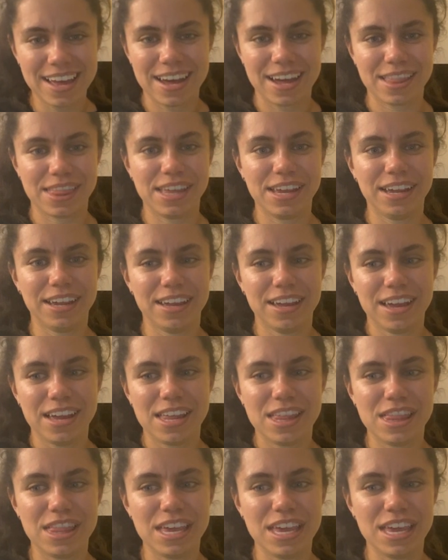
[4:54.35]
I think
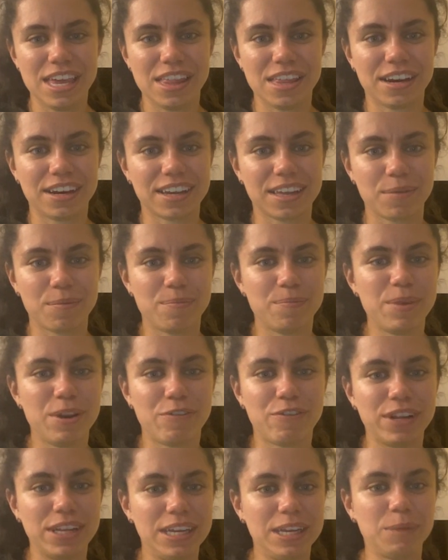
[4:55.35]
there's a bit
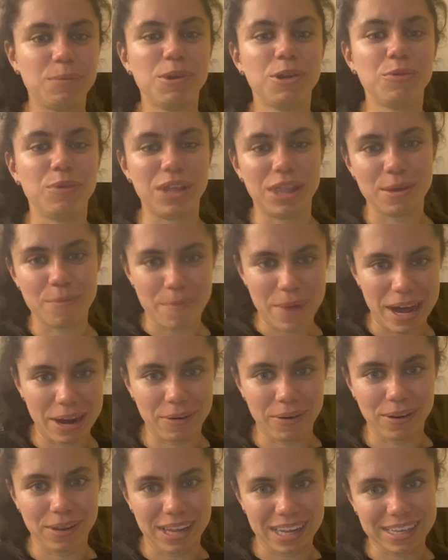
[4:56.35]
of a dispute with
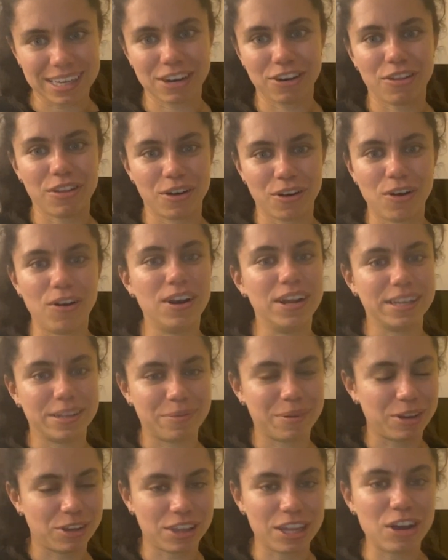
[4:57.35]
Emmanuel, that's another college,
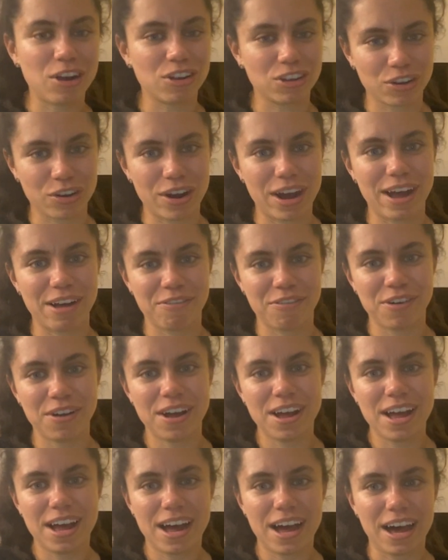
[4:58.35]
because they also have
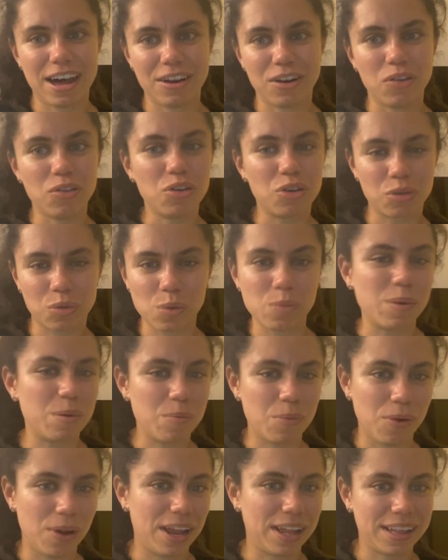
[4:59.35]
another swimming
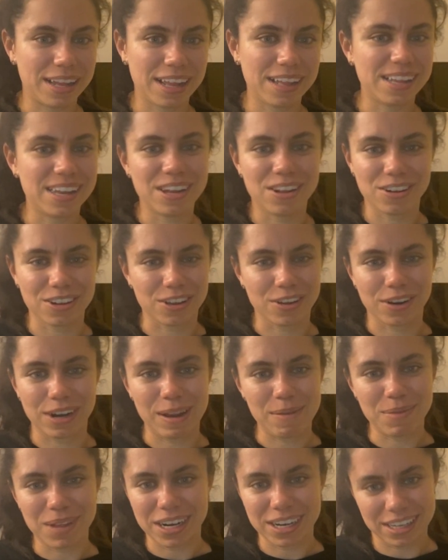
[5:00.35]
pool, and they also
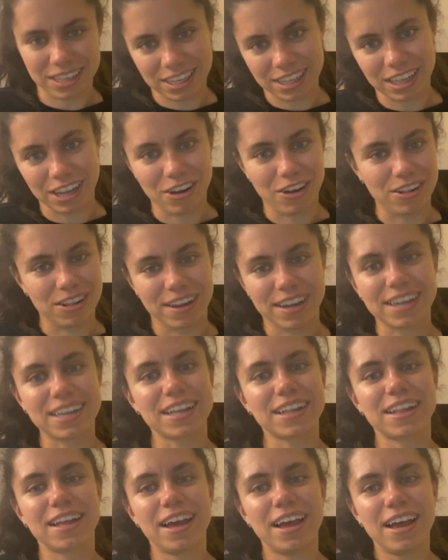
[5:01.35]
claim that it's the oldest.